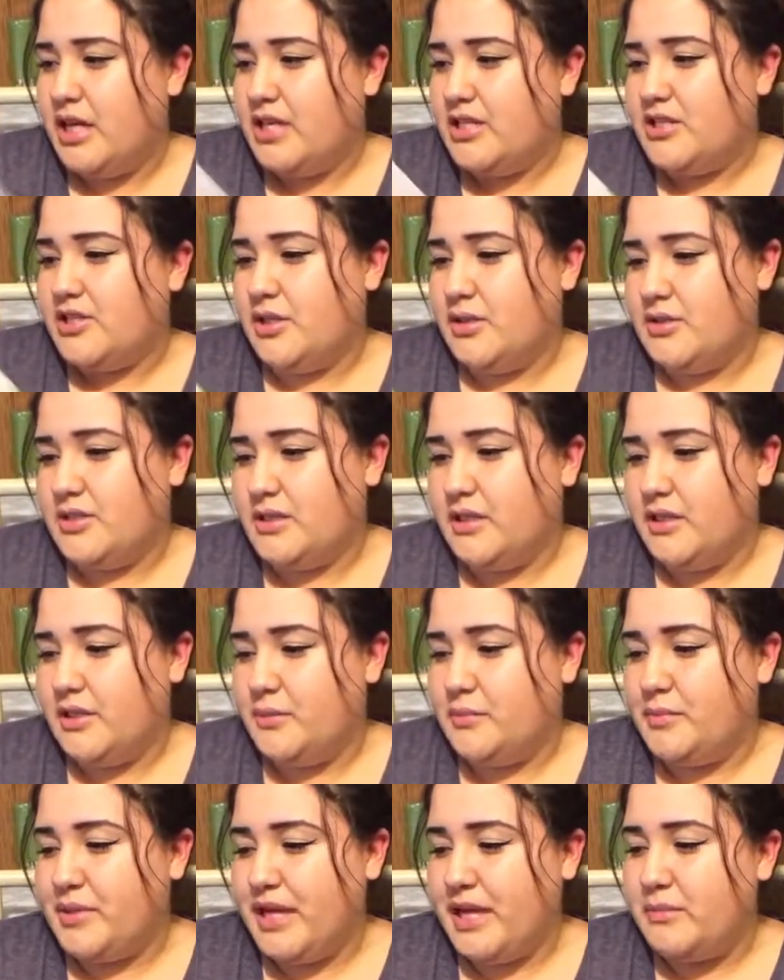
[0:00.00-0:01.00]
So to
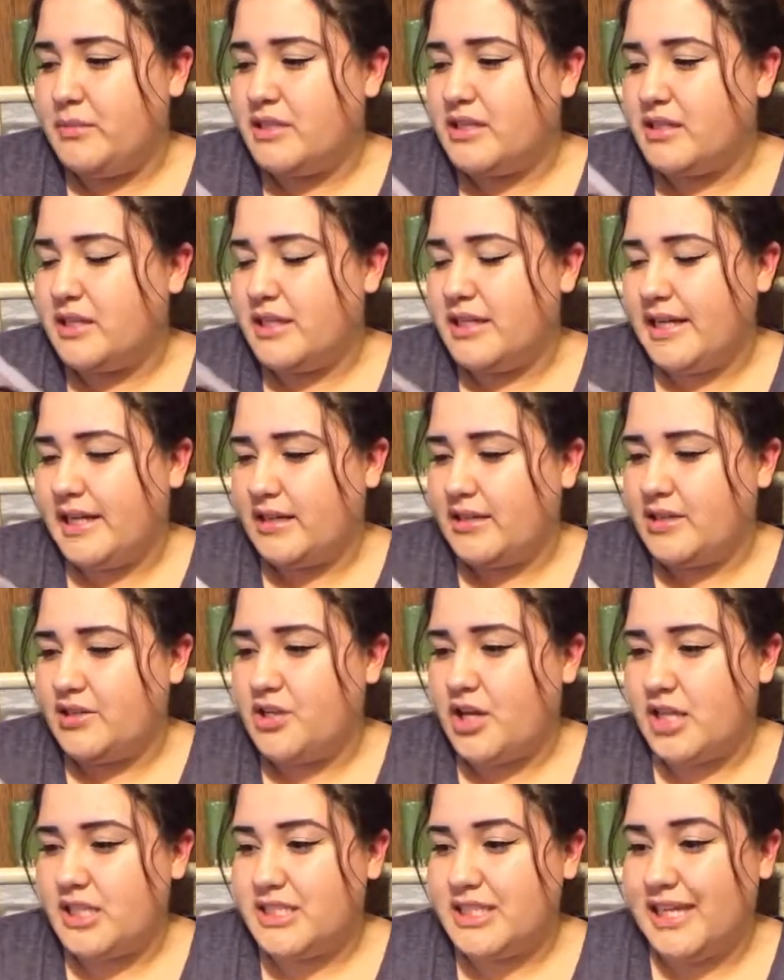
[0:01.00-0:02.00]
be able to connect the
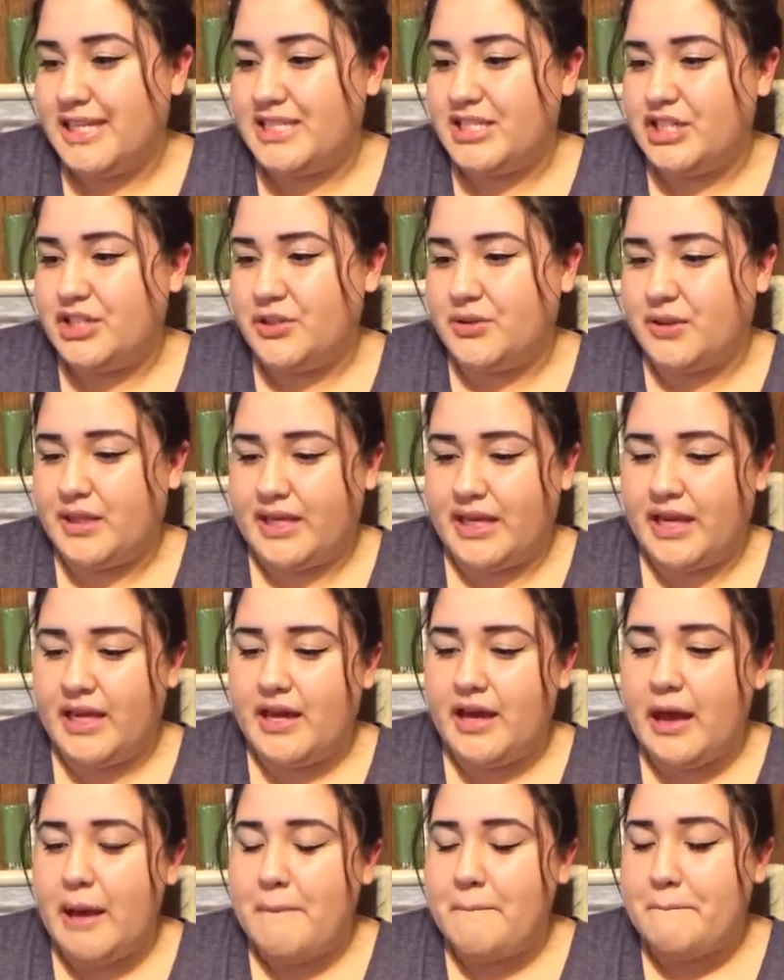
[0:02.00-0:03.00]
dots, he has to do the
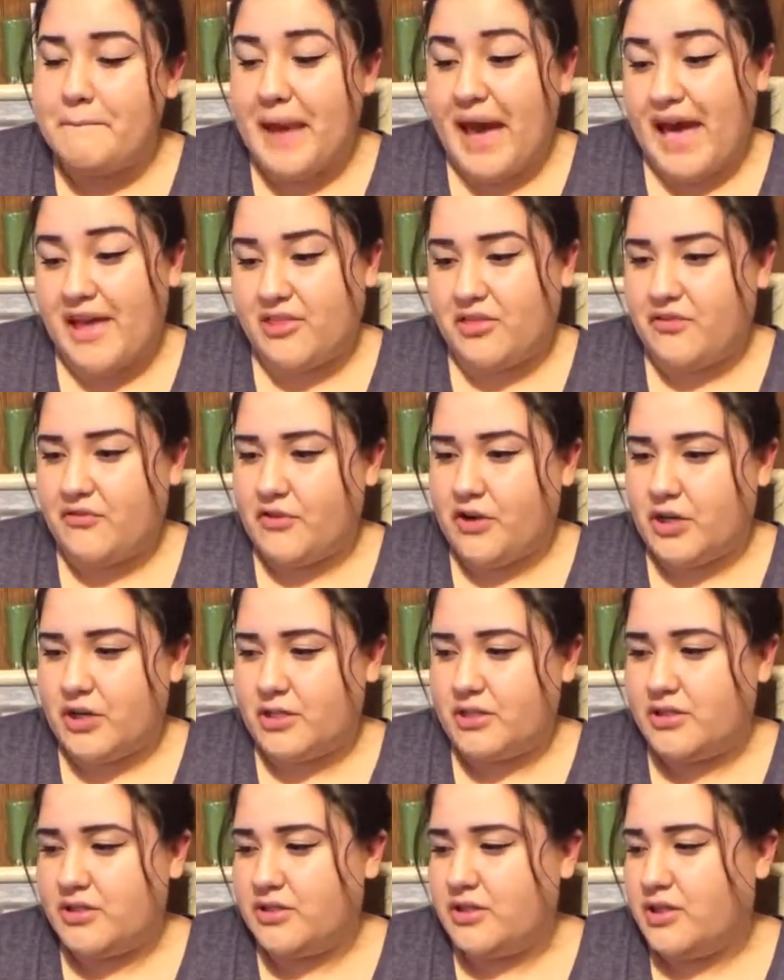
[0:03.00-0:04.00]
math
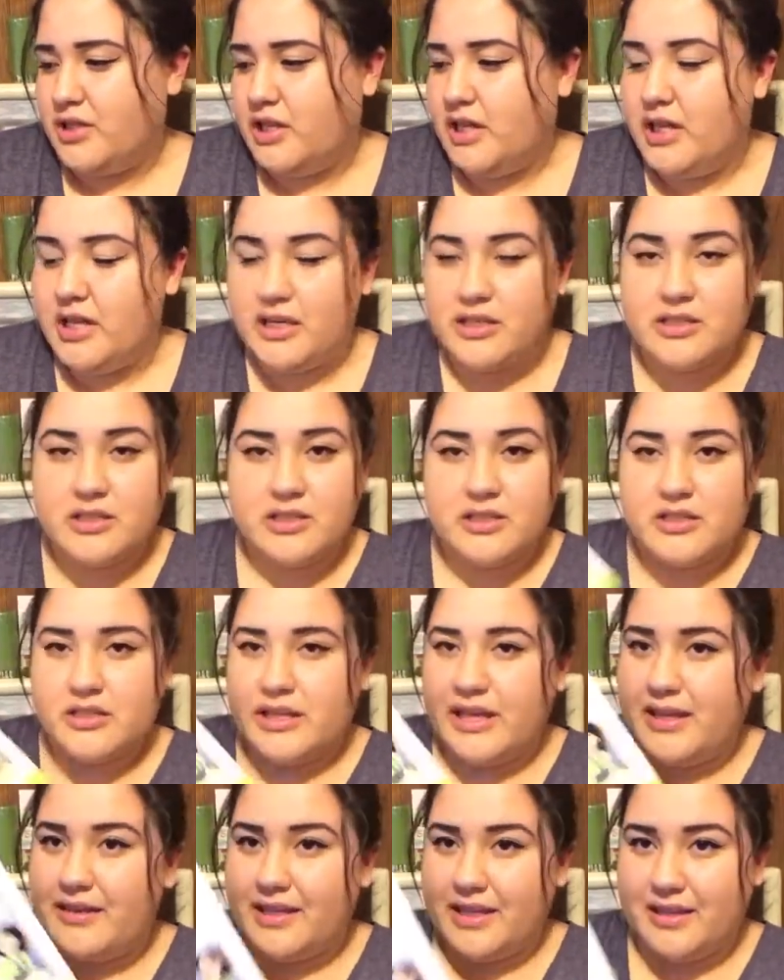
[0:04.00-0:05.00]
first,
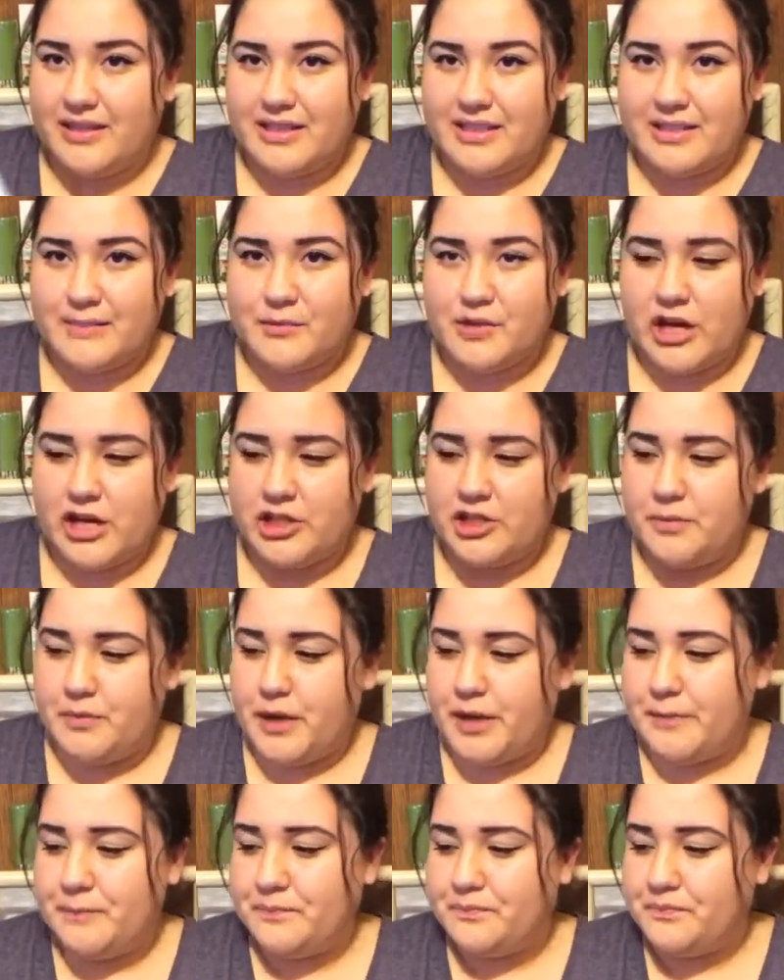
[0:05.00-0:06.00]
and then the subtraction
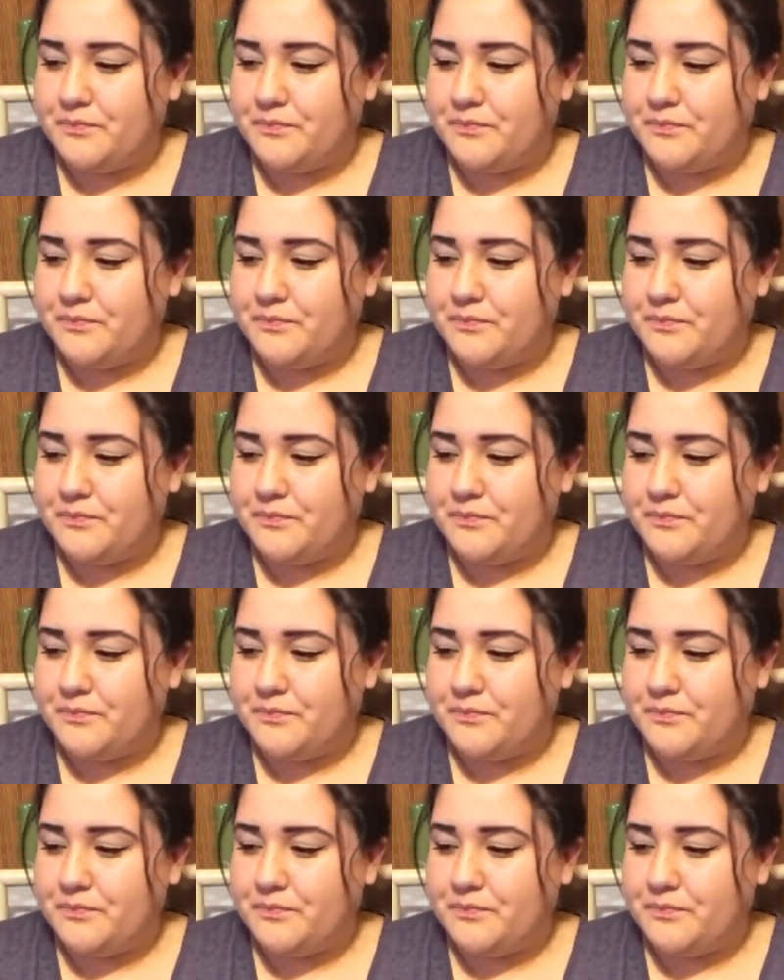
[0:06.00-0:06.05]
part.